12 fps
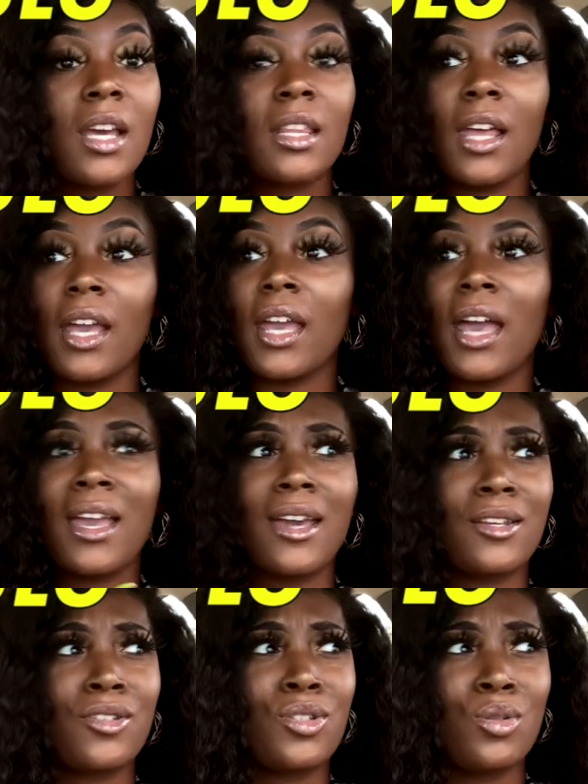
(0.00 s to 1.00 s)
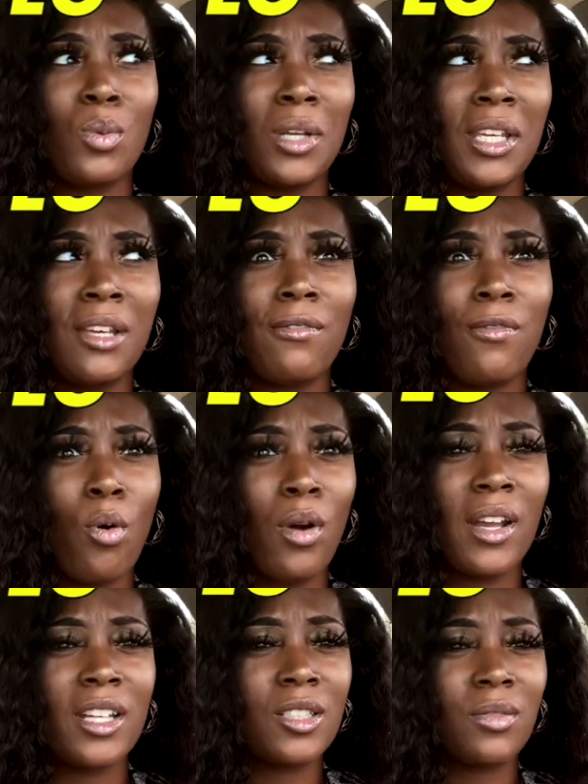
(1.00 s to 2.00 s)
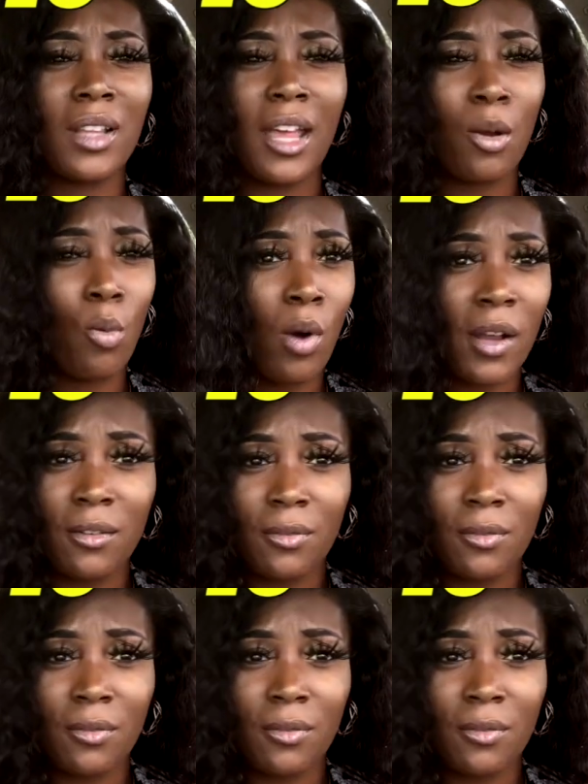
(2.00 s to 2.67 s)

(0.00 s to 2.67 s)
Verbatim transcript: Like, I got a twenty-four inch for like one